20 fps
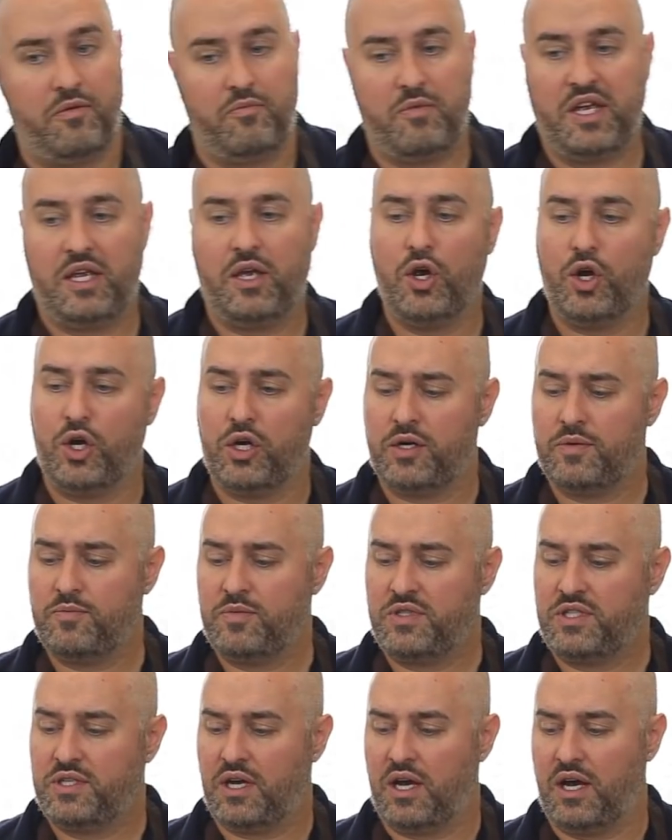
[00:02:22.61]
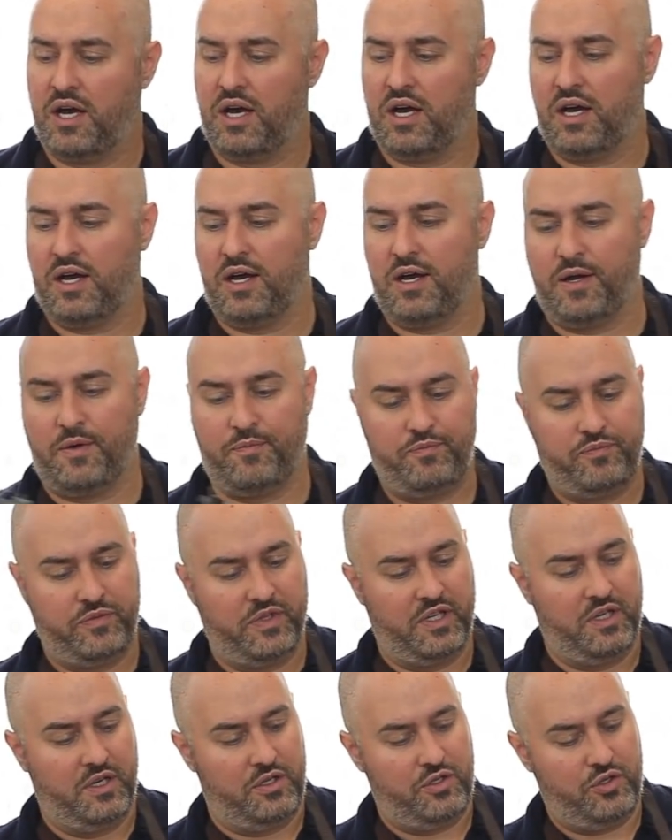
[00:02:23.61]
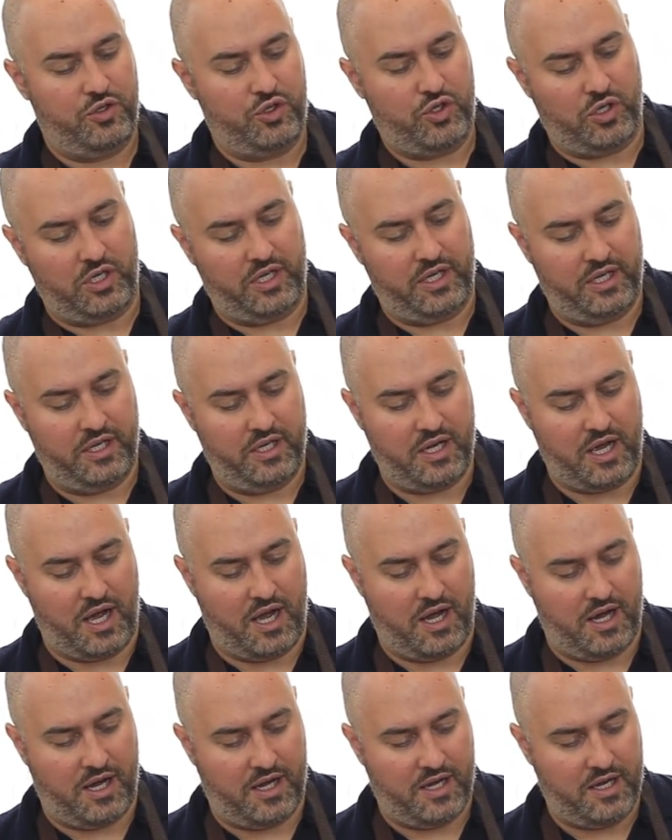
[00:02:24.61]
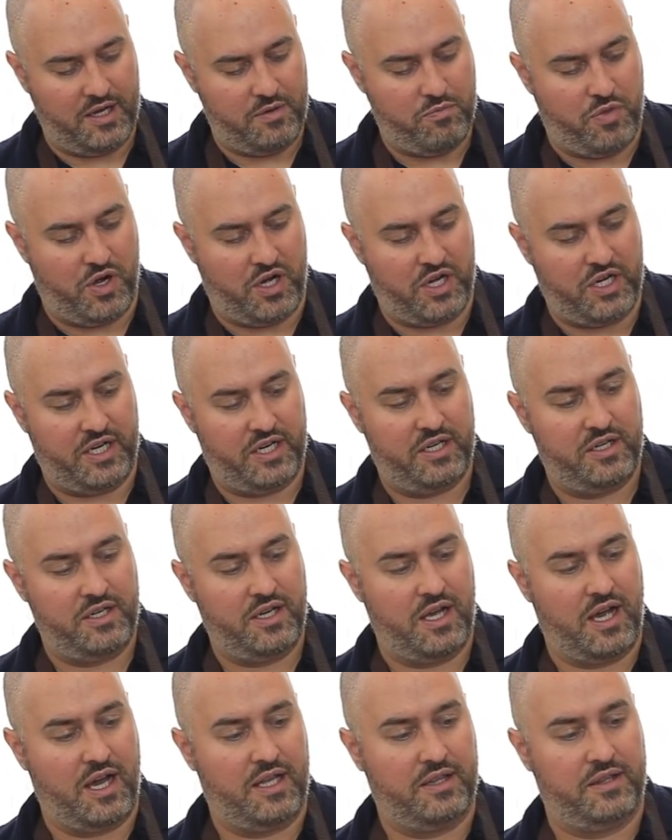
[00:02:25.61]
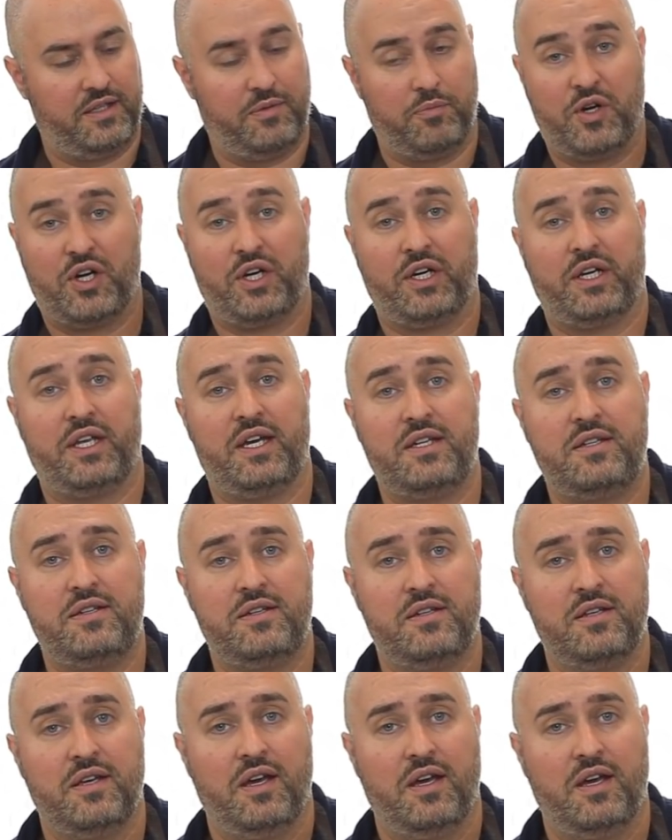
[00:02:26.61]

My herbs, usually I bought it at the market.